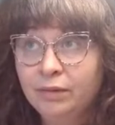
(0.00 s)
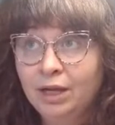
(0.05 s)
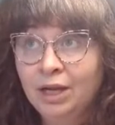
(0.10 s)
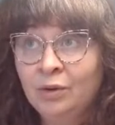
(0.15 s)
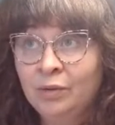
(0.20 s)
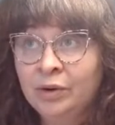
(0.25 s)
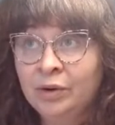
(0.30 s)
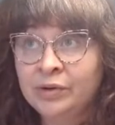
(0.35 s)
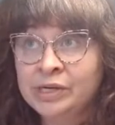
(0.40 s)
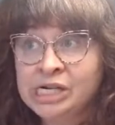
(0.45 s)

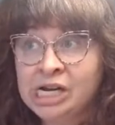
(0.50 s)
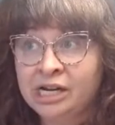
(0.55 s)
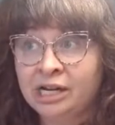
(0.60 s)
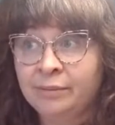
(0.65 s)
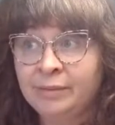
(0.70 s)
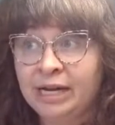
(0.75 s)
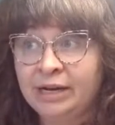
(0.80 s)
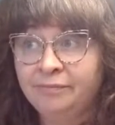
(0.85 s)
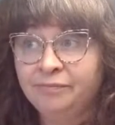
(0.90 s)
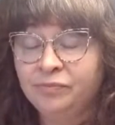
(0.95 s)
what are we talking
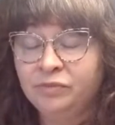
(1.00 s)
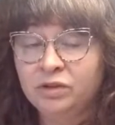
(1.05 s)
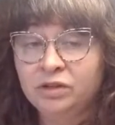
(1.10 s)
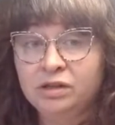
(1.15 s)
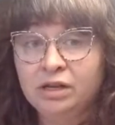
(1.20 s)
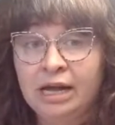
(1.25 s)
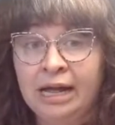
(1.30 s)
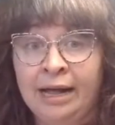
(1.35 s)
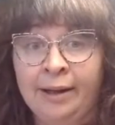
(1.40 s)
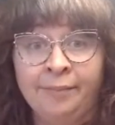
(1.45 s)

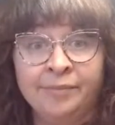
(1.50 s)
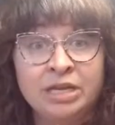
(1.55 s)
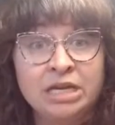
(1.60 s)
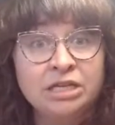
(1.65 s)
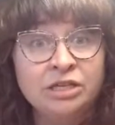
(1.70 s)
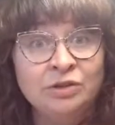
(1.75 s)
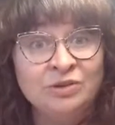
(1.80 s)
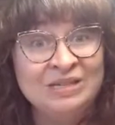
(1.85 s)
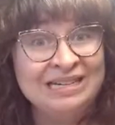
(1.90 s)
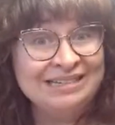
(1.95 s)
about?
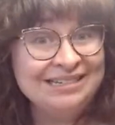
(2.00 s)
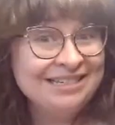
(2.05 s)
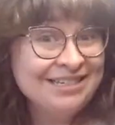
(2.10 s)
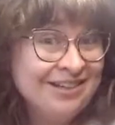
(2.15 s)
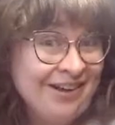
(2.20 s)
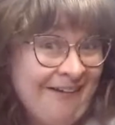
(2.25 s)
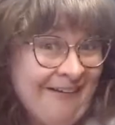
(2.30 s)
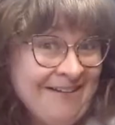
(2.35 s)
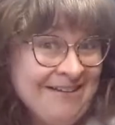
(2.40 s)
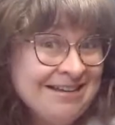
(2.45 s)
Using
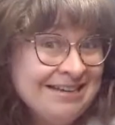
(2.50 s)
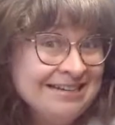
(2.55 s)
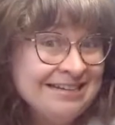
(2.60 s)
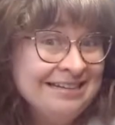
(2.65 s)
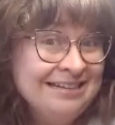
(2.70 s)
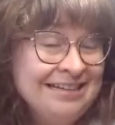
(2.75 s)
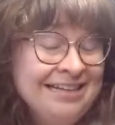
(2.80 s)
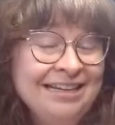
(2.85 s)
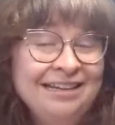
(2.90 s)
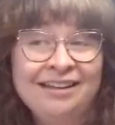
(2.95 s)
salt,
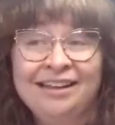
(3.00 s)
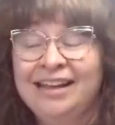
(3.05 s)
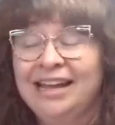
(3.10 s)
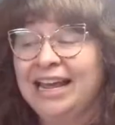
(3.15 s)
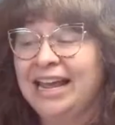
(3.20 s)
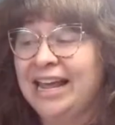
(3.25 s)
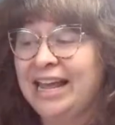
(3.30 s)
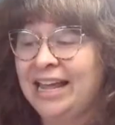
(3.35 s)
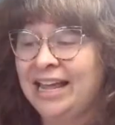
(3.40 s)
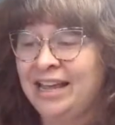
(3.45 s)

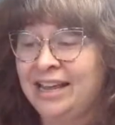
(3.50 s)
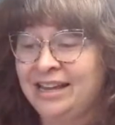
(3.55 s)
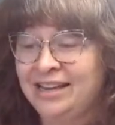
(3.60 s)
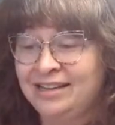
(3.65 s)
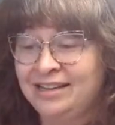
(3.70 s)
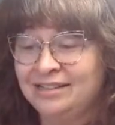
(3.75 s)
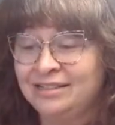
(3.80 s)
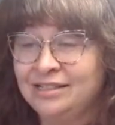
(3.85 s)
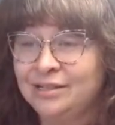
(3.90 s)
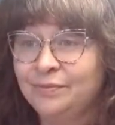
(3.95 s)

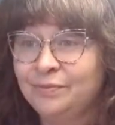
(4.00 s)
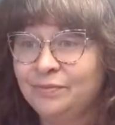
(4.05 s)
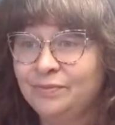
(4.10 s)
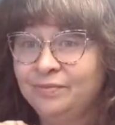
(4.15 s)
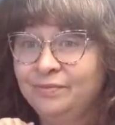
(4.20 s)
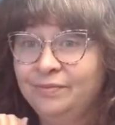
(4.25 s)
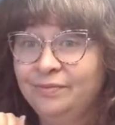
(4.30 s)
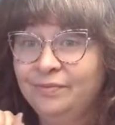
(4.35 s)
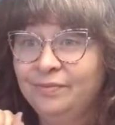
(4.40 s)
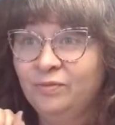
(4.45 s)
and
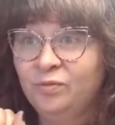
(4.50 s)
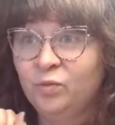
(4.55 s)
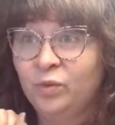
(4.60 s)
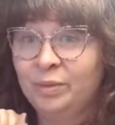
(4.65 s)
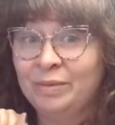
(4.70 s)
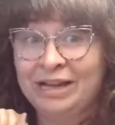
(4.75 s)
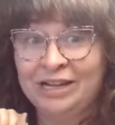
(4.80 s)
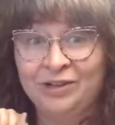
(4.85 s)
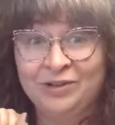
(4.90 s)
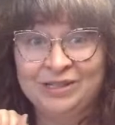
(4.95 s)
we
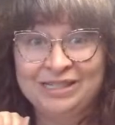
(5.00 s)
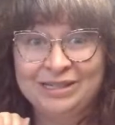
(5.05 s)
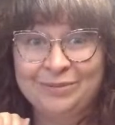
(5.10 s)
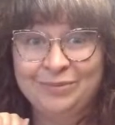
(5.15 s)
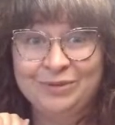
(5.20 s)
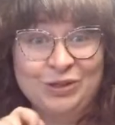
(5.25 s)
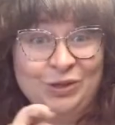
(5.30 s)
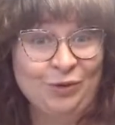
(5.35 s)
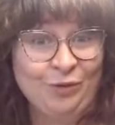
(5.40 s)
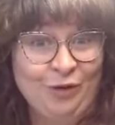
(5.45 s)
might use some
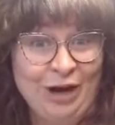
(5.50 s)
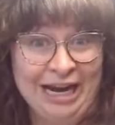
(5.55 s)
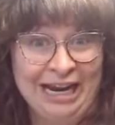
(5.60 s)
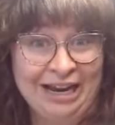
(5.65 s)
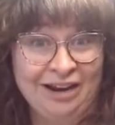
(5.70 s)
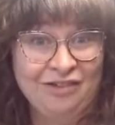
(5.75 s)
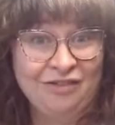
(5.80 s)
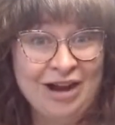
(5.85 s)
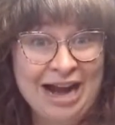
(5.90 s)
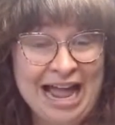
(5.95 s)

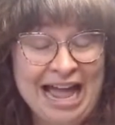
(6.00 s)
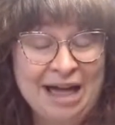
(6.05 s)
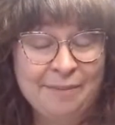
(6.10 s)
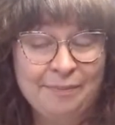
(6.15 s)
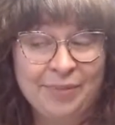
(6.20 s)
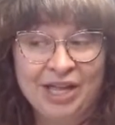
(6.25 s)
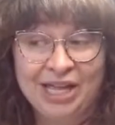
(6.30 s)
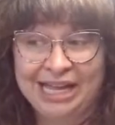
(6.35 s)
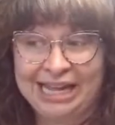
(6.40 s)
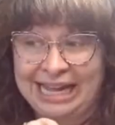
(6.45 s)
saran
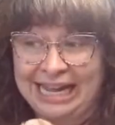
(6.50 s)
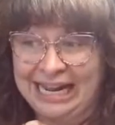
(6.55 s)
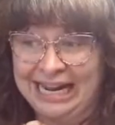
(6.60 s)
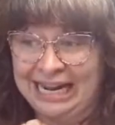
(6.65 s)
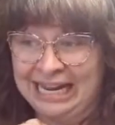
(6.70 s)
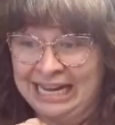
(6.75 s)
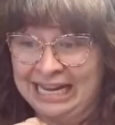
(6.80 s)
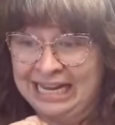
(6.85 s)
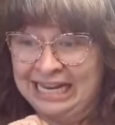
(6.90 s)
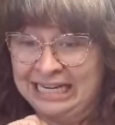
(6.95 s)
wrap,
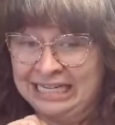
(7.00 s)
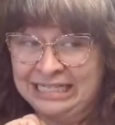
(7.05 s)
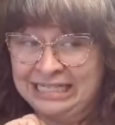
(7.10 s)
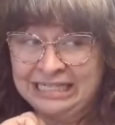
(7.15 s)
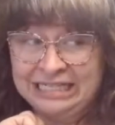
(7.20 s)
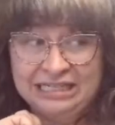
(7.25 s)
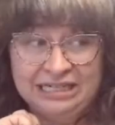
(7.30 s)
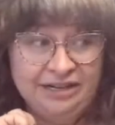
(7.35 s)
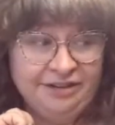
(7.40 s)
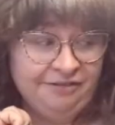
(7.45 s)
and
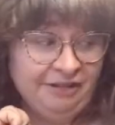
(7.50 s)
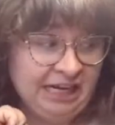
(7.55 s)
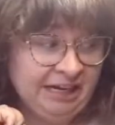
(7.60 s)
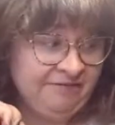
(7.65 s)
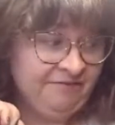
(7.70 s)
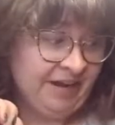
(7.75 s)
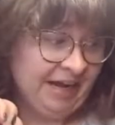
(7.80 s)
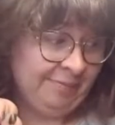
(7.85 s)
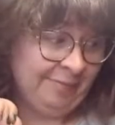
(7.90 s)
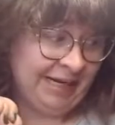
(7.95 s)
if I can
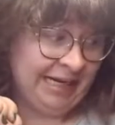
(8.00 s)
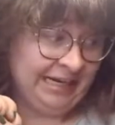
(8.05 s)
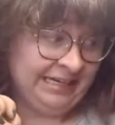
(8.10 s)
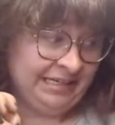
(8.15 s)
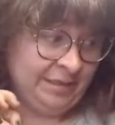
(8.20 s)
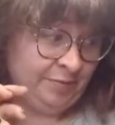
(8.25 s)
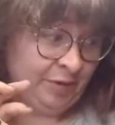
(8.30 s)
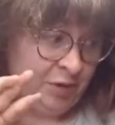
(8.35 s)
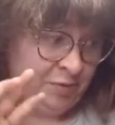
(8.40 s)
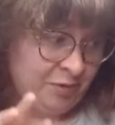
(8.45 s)
find my
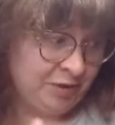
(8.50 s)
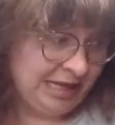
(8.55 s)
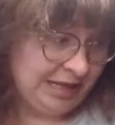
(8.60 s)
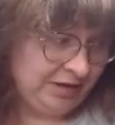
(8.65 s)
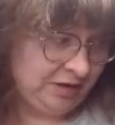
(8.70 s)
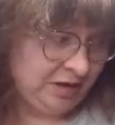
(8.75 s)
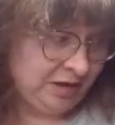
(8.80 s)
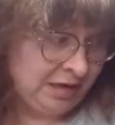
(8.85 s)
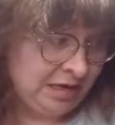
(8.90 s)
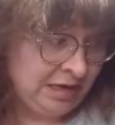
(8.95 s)
isopropyl
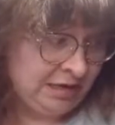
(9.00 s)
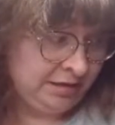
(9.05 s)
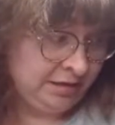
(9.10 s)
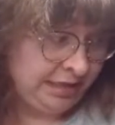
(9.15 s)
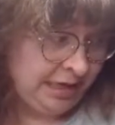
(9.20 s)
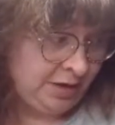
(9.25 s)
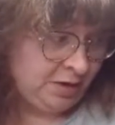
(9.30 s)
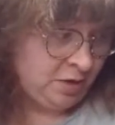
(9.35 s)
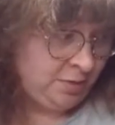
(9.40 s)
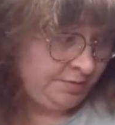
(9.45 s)
alcohol.
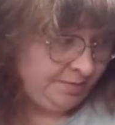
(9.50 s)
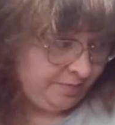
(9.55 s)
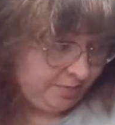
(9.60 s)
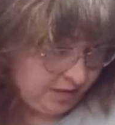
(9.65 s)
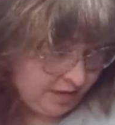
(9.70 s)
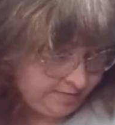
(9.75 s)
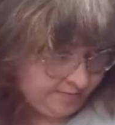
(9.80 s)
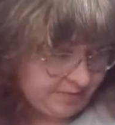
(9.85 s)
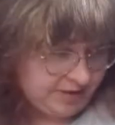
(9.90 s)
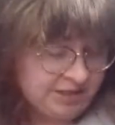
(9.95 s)
Yeah, oh,
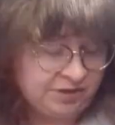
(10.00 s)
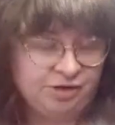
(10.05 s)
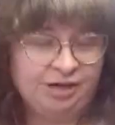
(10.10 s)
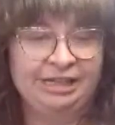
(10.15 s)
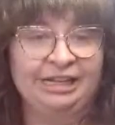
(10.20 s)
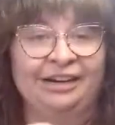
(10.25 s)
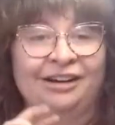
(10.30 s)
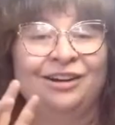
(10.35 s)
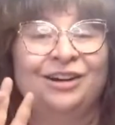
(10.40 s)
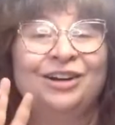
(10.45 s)
yep, it's right
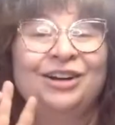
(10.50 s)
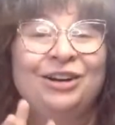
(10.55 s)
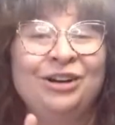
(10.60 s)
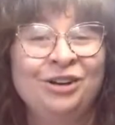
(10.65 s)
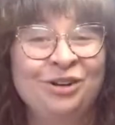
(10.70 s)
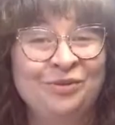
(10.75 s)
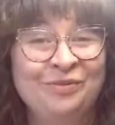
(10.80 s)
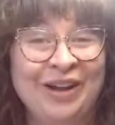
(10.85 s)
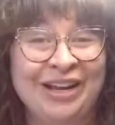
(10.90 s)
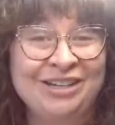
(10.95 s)
there.
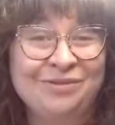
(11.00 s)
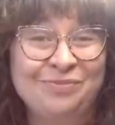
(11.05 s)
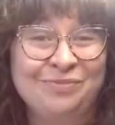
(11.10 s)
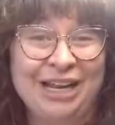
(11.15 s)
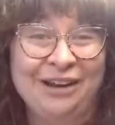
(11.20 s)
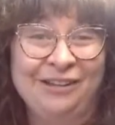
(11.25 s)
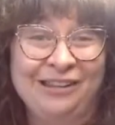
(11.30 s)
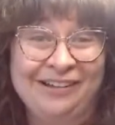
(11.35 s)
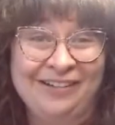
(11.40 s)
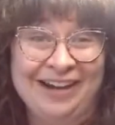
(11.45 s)
Might play
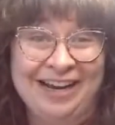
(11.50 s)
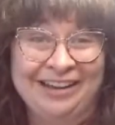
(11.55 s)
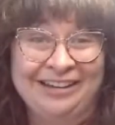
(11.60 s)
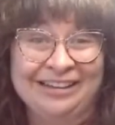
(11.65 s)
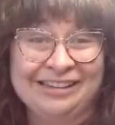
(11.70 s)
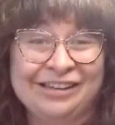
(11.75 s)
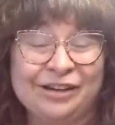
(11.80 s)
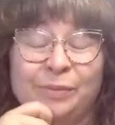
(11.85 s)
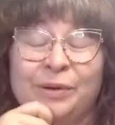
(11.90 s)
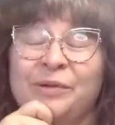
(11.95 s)
around a
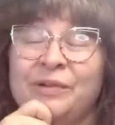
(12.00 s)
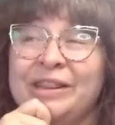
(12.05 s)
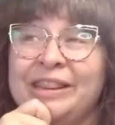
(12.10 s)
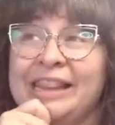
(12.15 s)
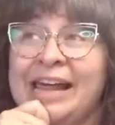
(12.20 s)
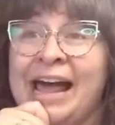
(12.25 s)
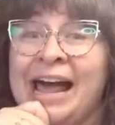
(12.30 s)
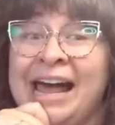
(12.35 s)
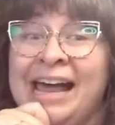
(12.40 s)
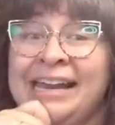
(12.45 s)
little bit with
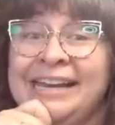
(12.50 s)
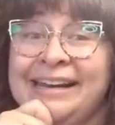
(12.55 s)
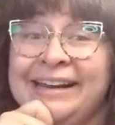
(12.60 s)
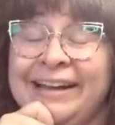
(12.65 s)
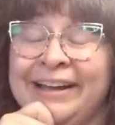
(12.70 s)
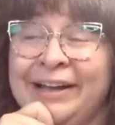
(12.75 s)
that